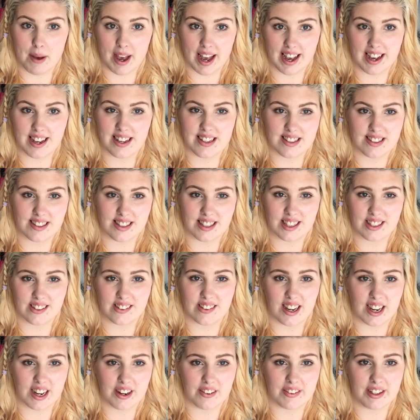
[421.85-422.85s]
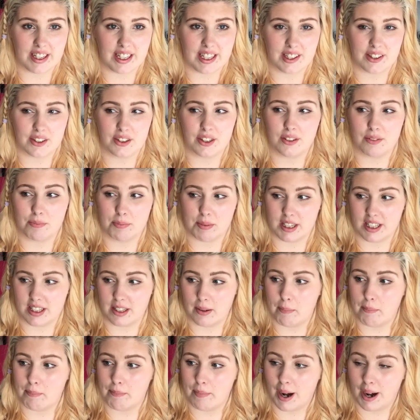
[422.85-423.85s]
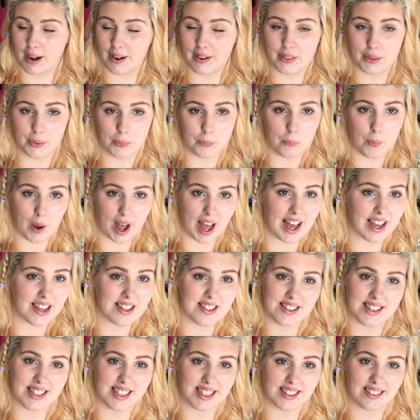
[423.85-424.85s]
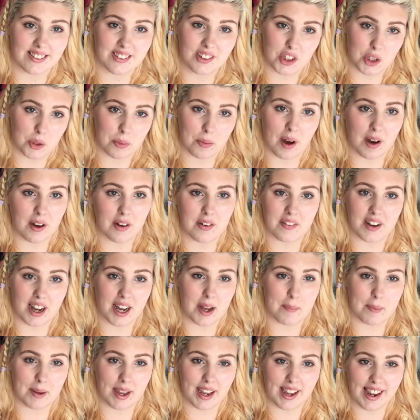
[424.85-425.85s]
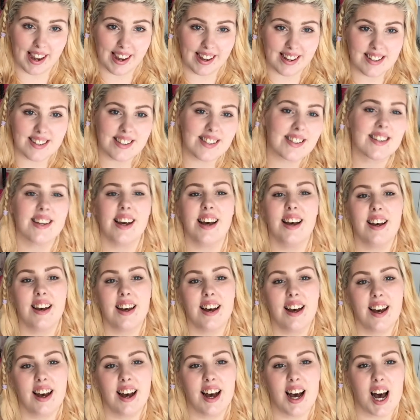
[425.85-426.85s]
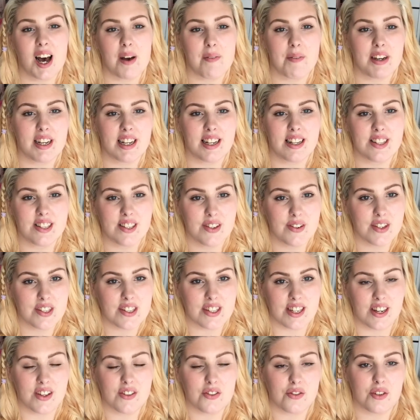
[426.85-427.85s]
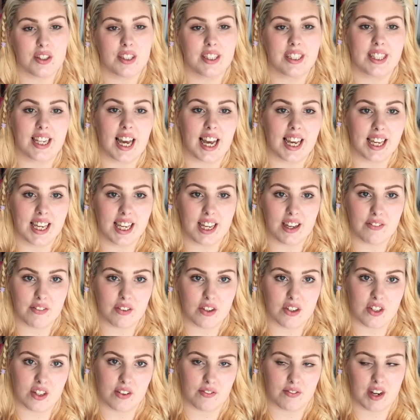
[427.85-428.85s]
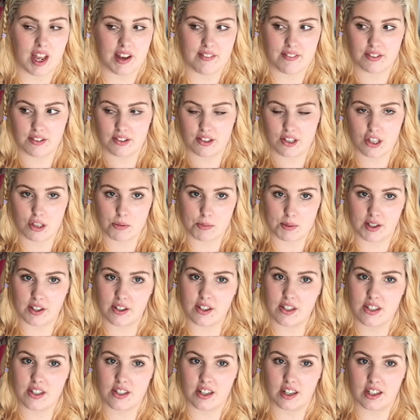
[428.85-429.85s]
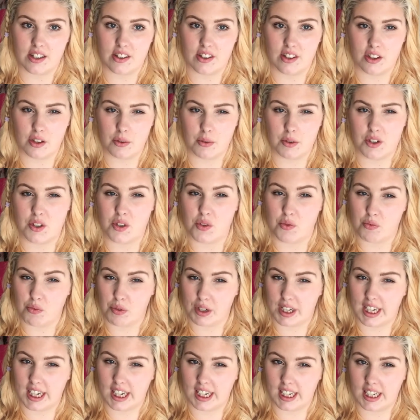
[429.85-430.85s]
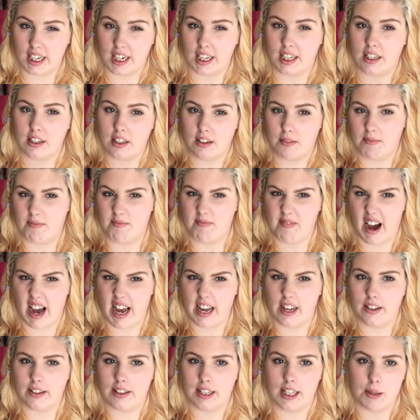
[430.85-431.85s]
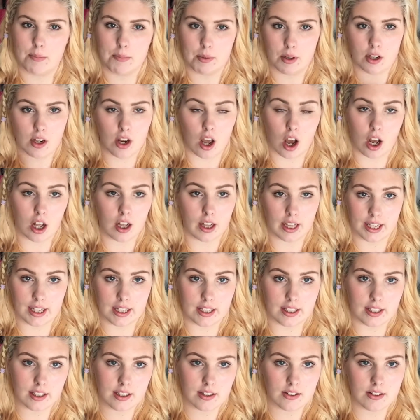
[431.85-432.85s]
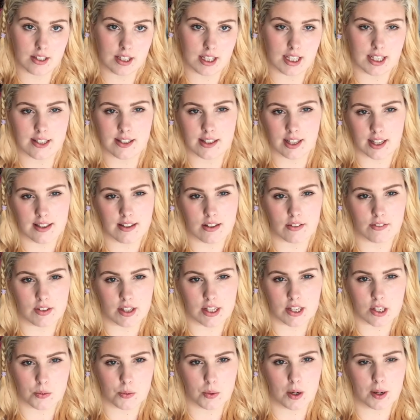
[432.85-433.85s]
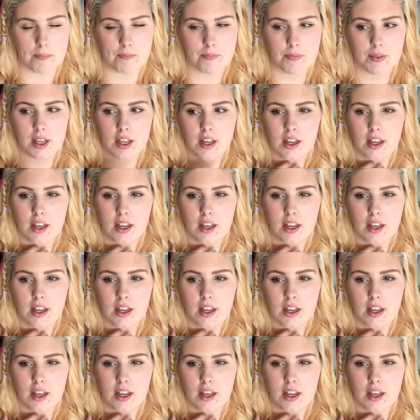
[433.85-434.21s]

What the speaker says: personally think diarrhea could be the worst thing to come out of IBS. I mean, as though it sounds really naive because I've never experienced any of the other ones really, like mildly, but not like to the extent of this one.